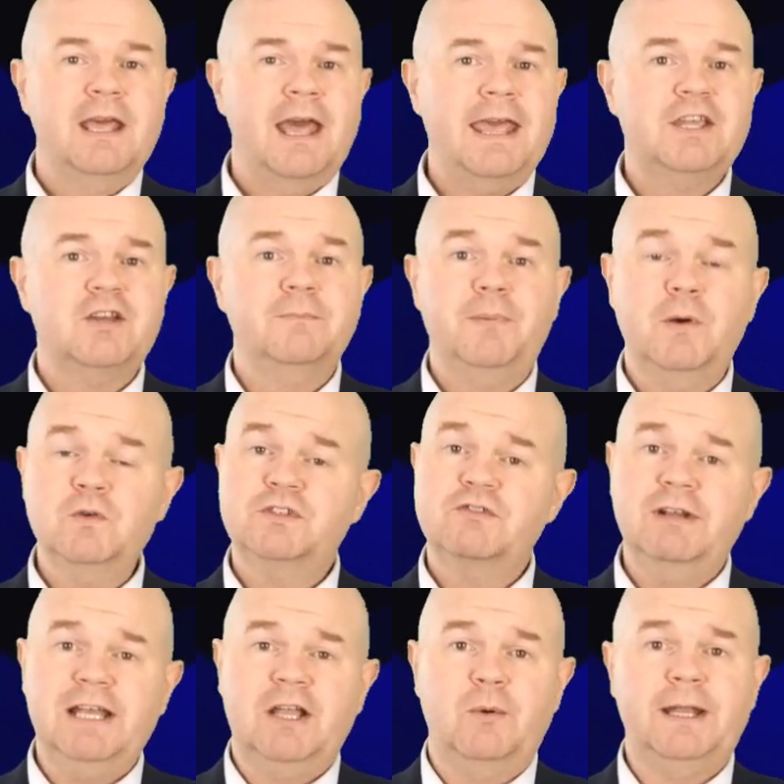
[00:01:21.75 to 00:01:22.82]
A
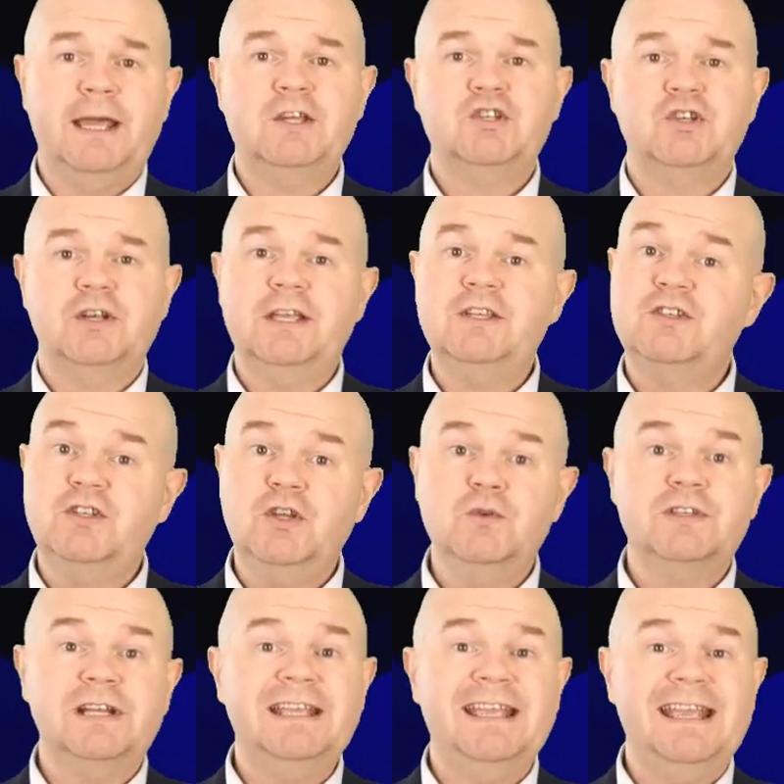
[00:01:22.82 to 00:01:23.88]
compulsory liquidation is
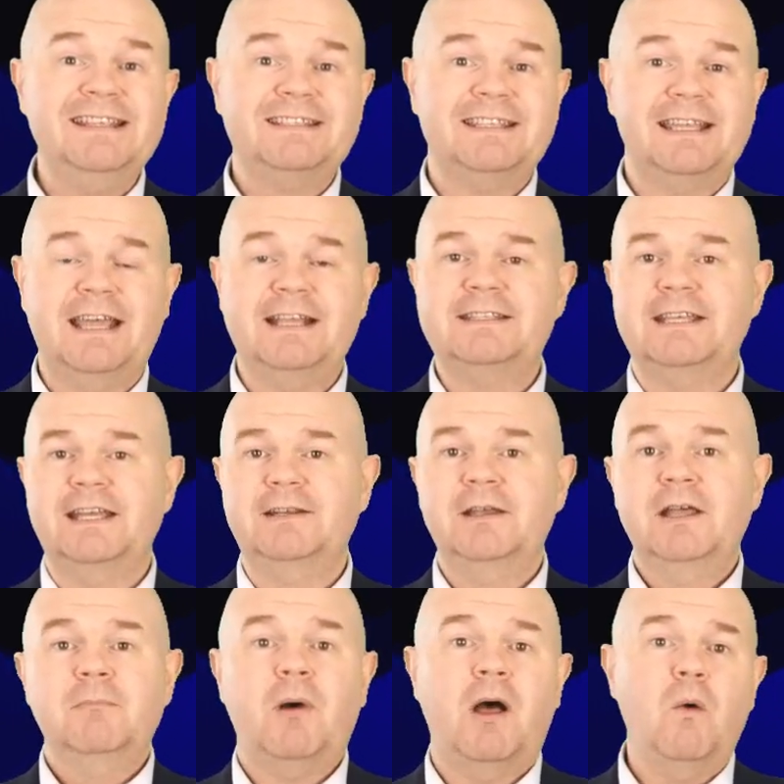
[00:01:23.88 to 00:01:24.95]
usually instigated
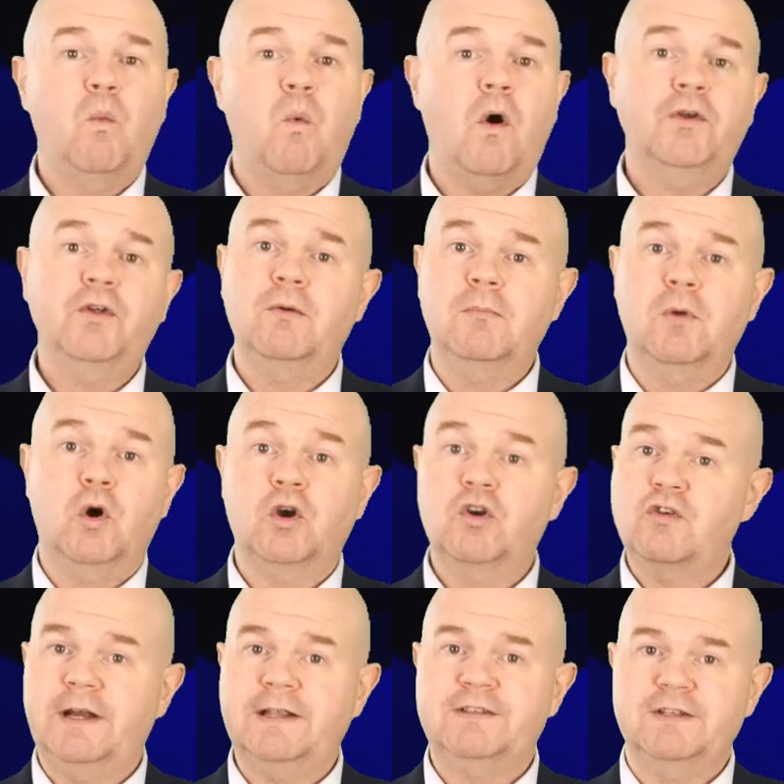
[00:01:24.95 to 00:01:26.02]
by one or more
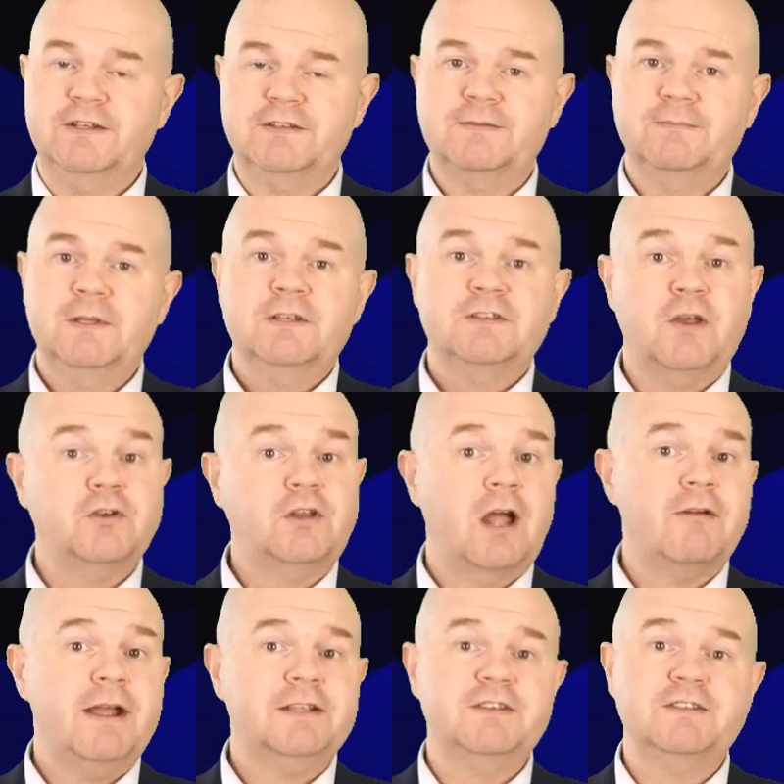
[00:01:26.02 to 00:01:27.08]
creditors, so
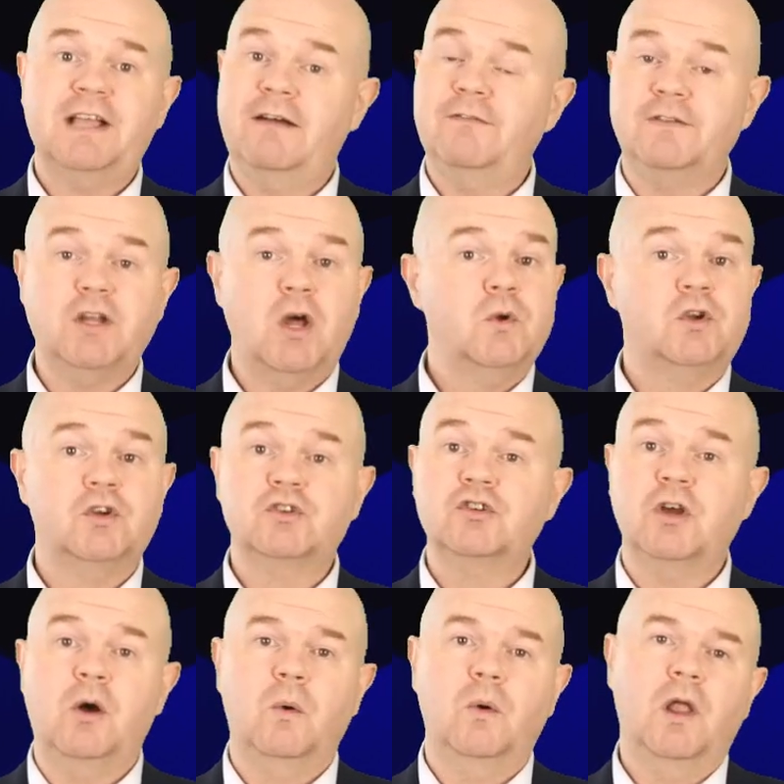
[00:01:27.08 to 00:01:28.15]
directors have no
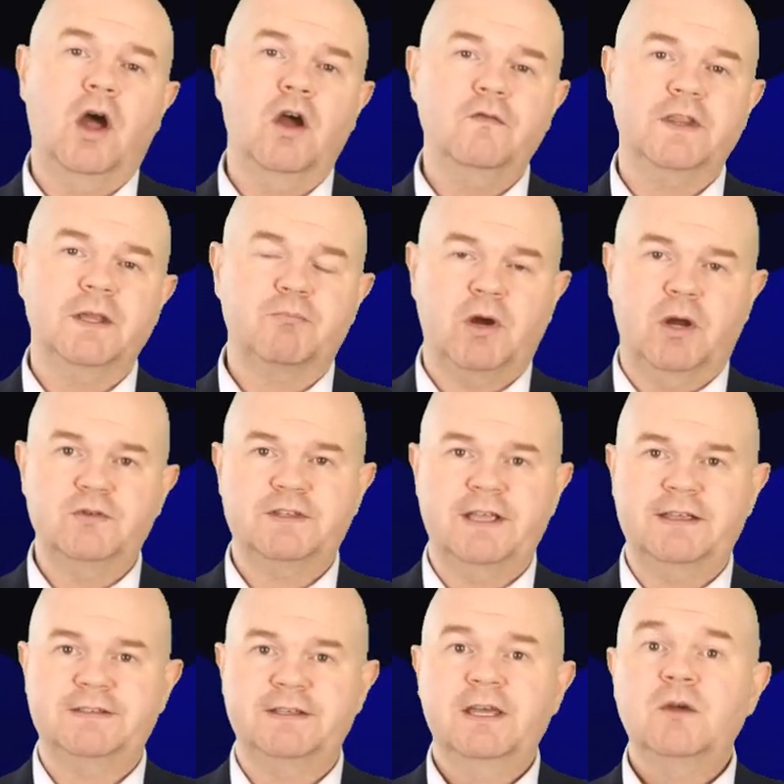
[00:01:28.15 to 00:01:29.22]
control over the
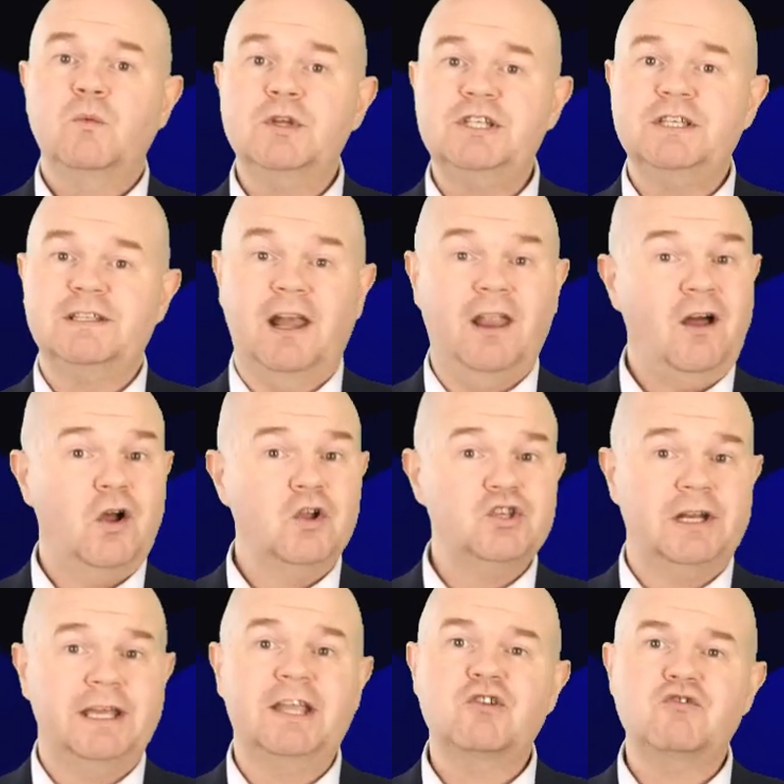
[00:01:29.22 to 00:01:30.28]
process, which is
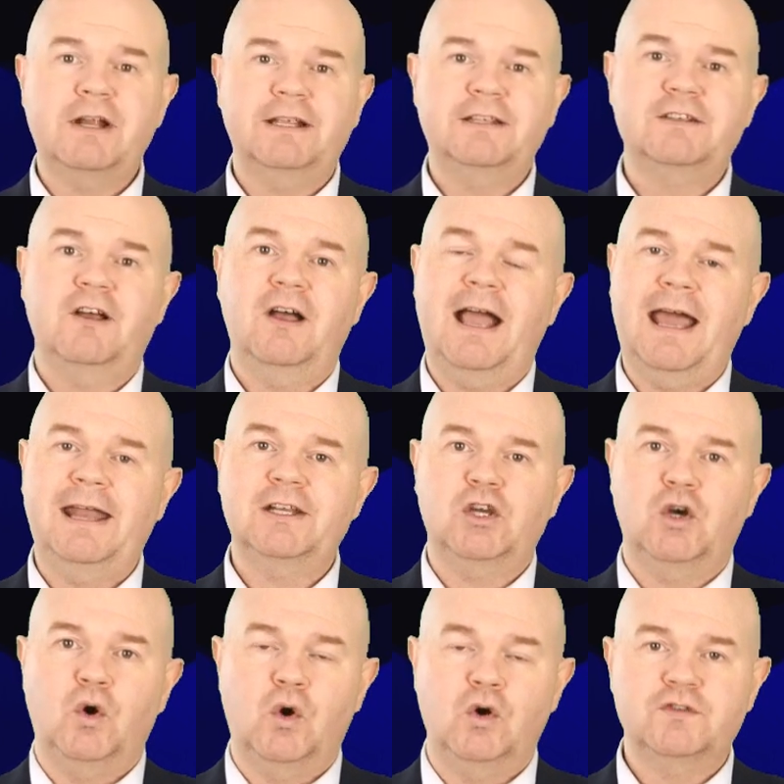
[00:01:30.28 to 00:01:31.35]
largely creditor and
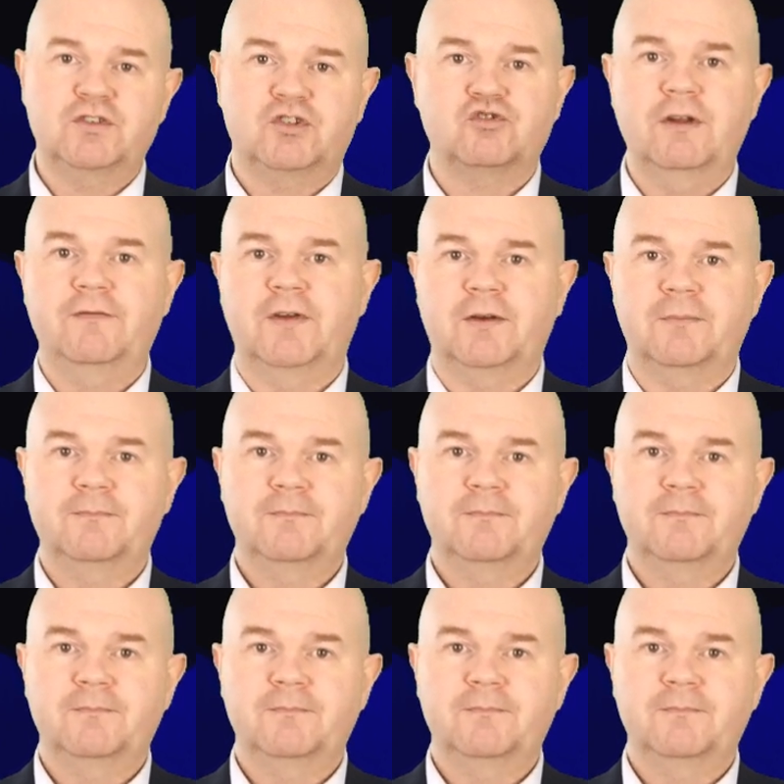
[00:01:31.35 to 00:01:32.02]
court driven.